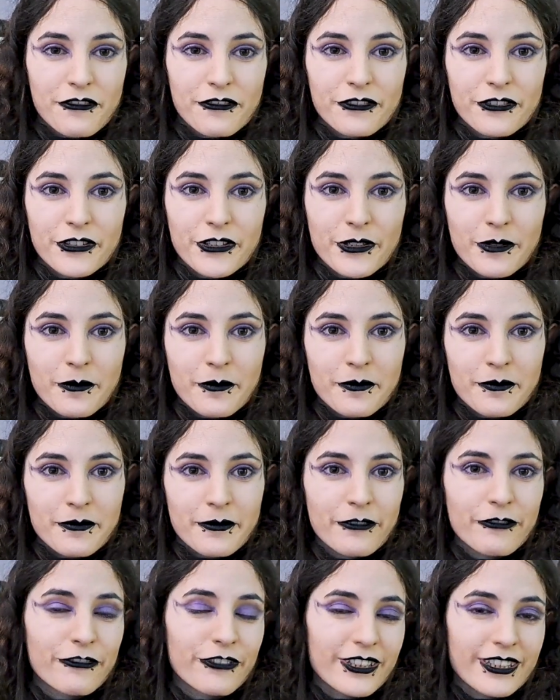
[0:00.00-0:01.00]
from
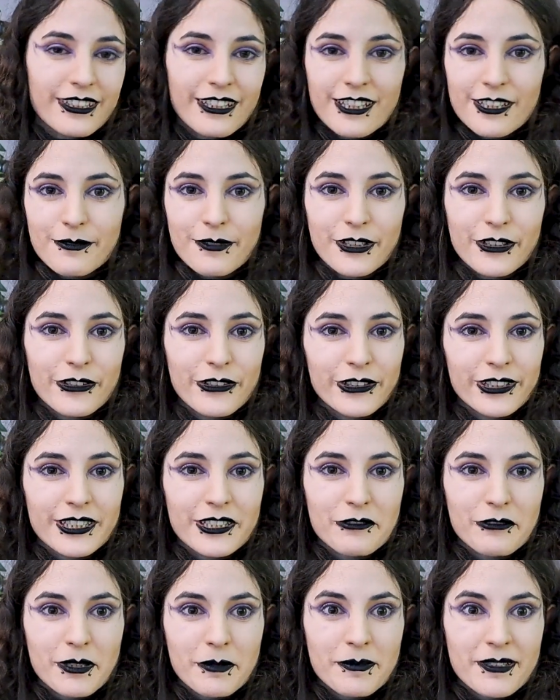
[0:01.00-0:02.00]
Phantasmagoria's
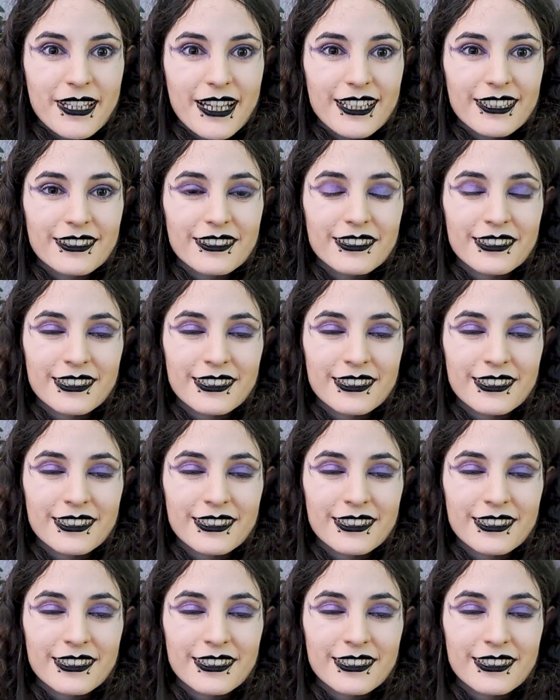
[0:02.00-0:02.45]
website.